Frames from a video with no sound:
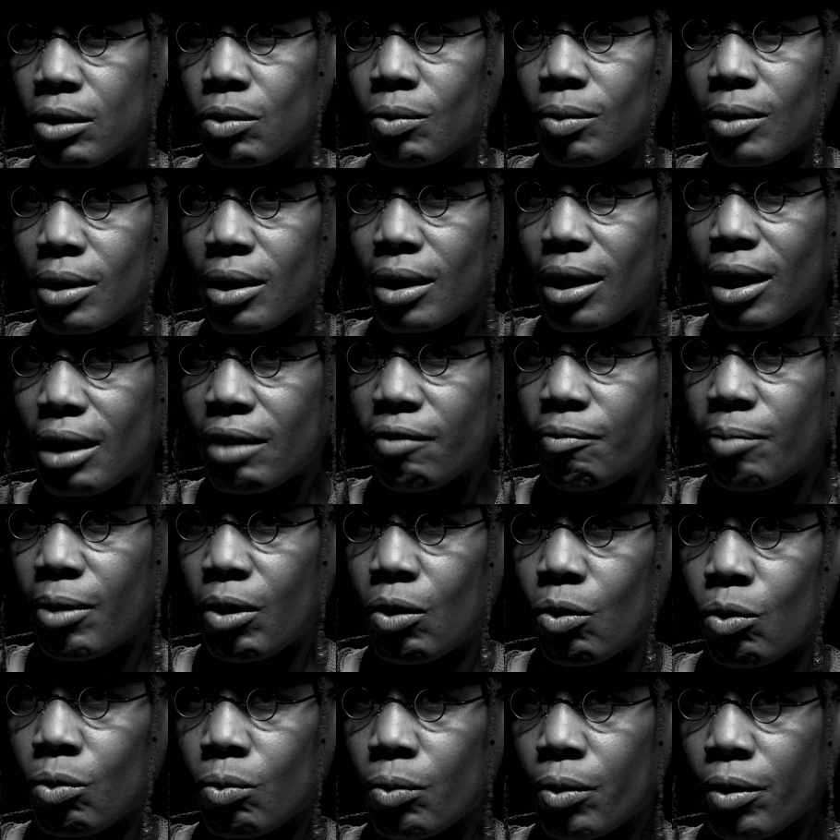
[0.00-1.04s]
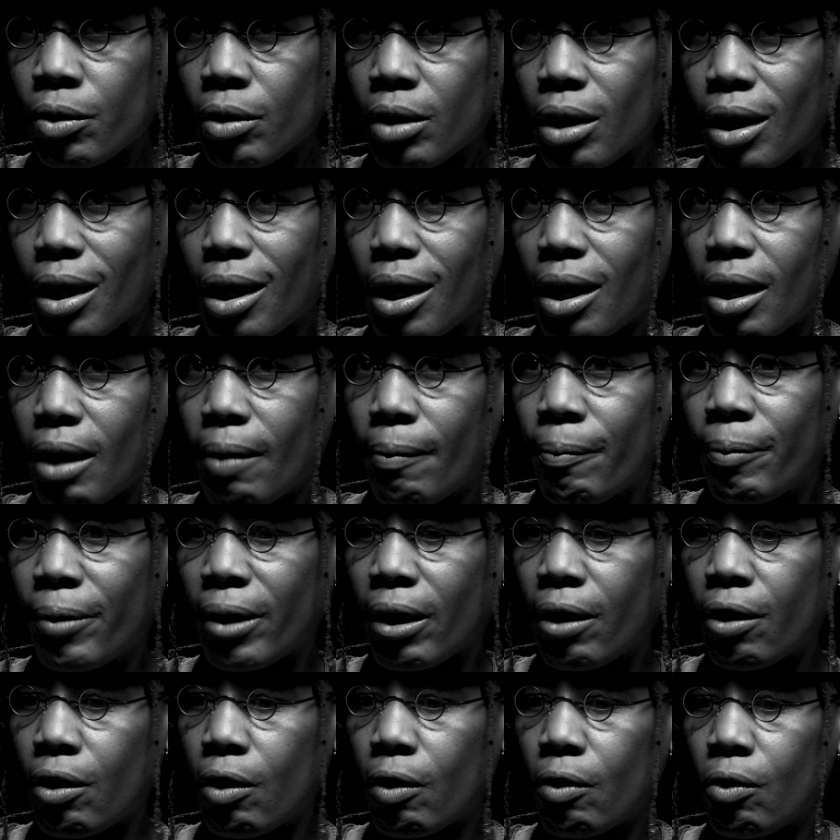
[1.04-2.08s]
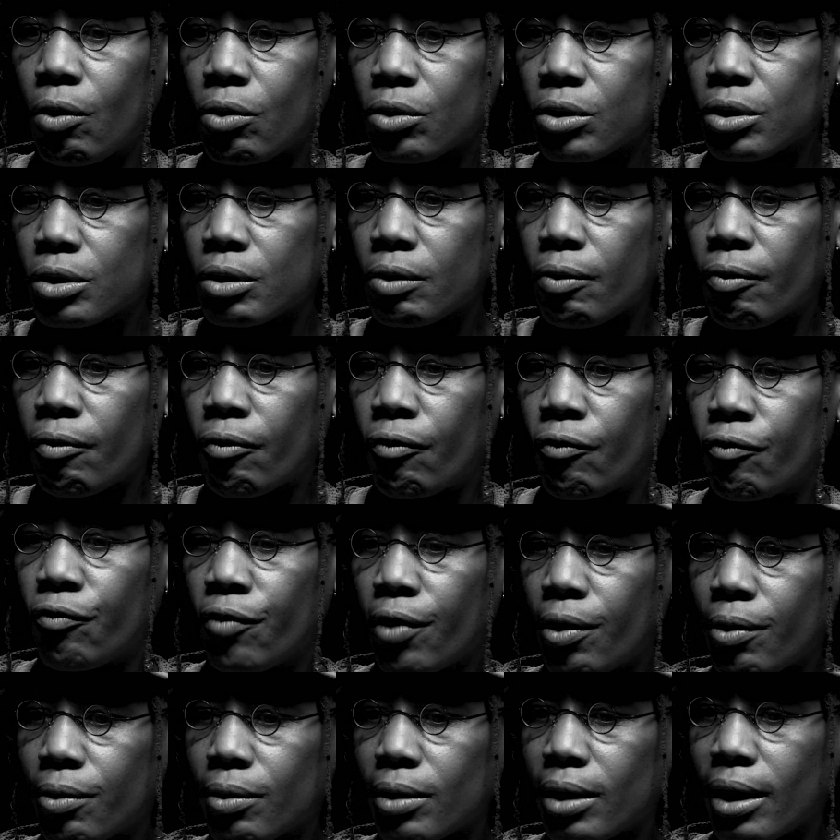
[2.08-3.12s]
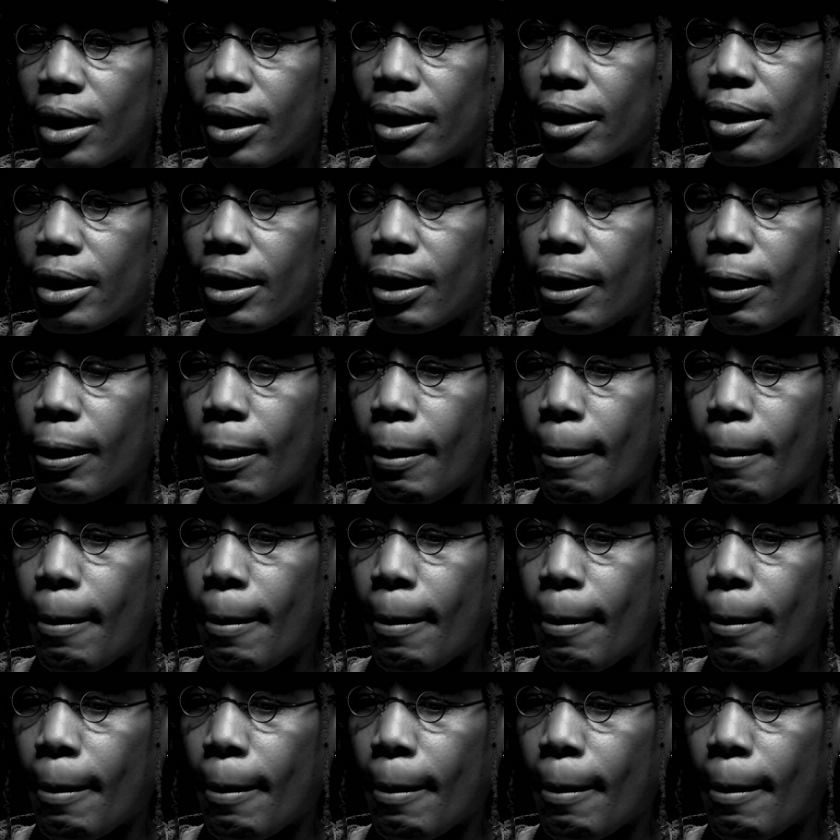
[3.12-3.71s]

doing a lot of my own work, but I also felt like